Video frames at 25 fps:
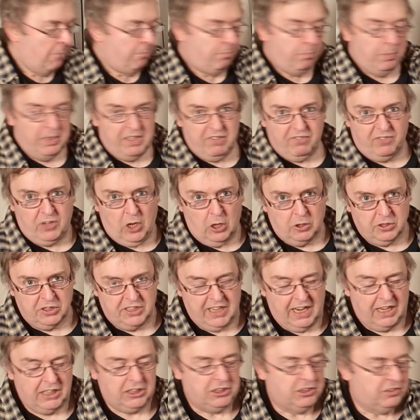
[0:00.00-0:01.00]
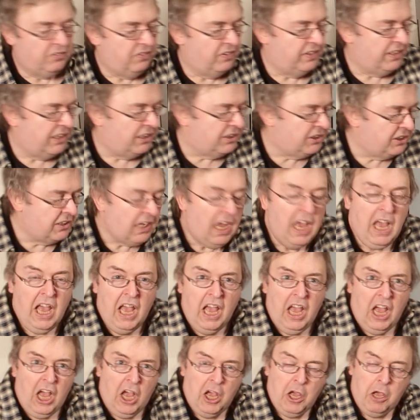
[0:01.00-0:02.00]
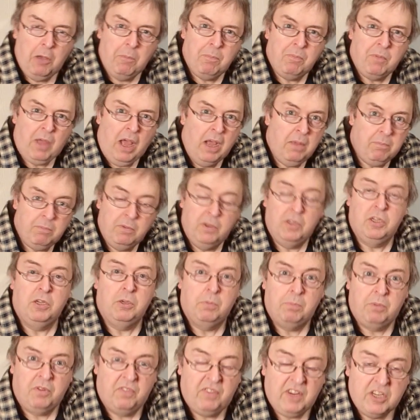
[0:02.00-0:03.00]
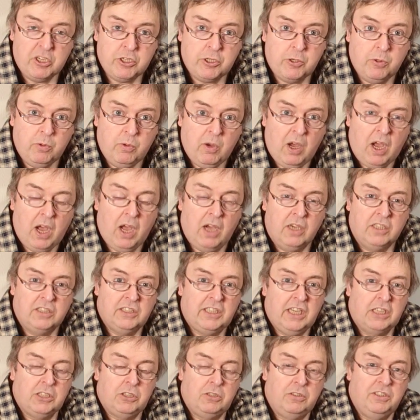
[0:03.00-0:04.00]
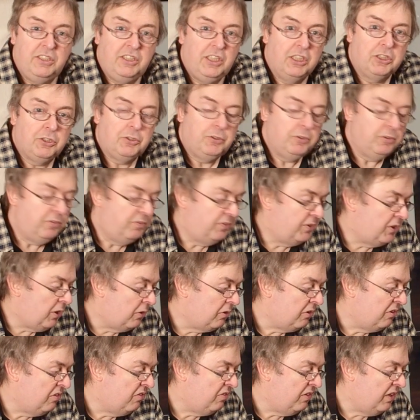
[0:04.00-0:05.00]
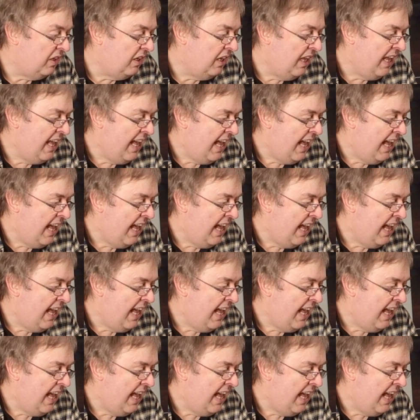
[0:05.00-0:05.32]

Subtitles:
Bit of context for this. I'm a professional architectural industrial photographer